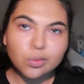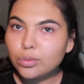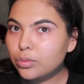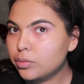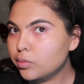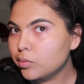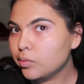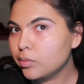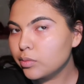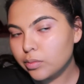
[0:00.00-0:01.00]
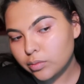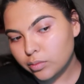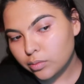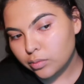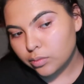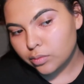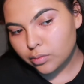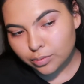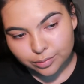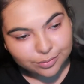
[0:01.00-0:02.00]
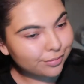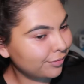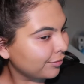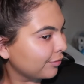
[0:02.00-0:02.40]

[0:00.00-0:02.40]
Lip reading: (no one is talking)